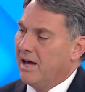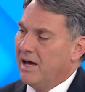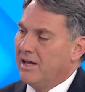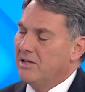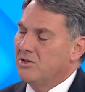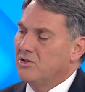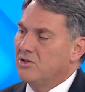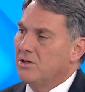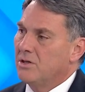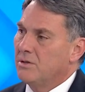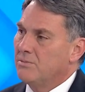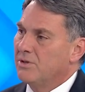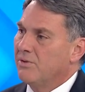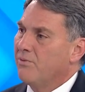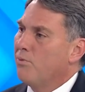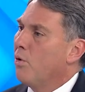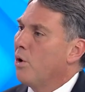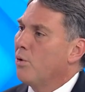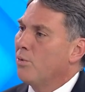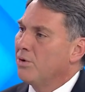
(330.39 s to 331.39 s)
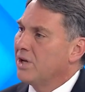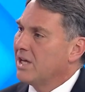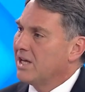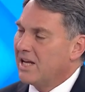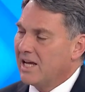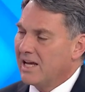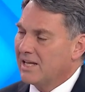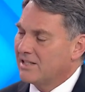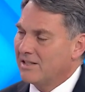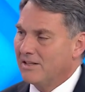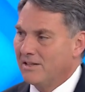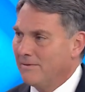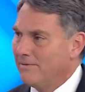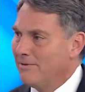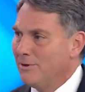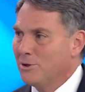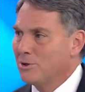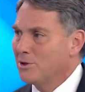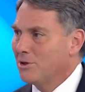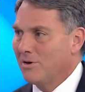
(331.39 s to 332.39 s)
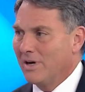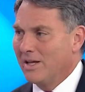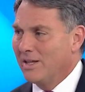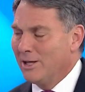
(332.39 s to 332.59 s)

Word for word: And in terms of what we announce in the future,